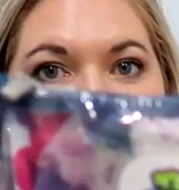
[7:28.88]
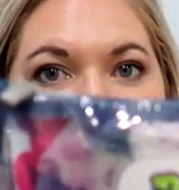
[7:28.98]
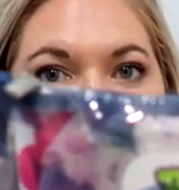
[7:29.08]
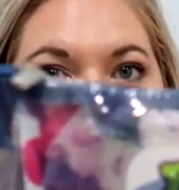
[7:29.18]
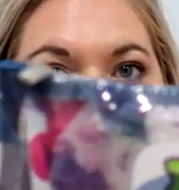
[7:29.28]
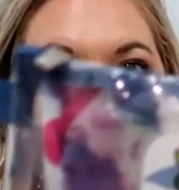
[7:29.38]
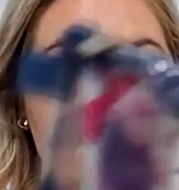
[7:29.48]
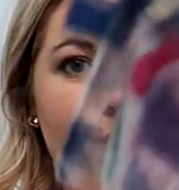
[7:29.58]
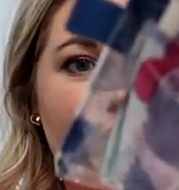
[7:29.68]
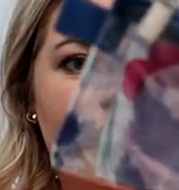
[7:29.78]
one
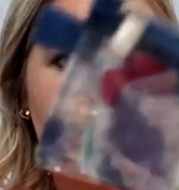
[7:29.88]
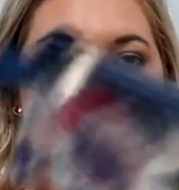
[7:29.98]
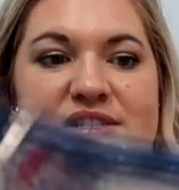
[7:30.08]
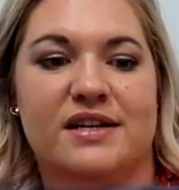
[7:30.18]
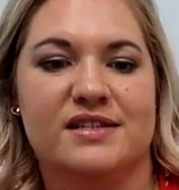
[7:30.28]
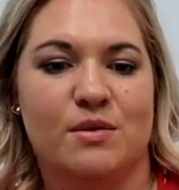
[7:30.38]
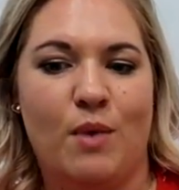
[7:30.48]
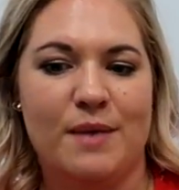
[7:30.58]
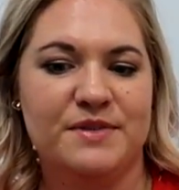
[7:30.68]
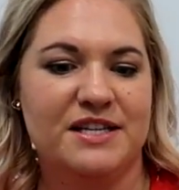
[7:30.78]
is what I've just stuck some
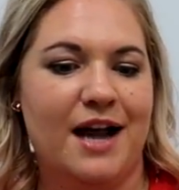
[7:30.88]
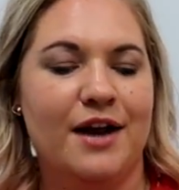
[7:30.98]
wipes in.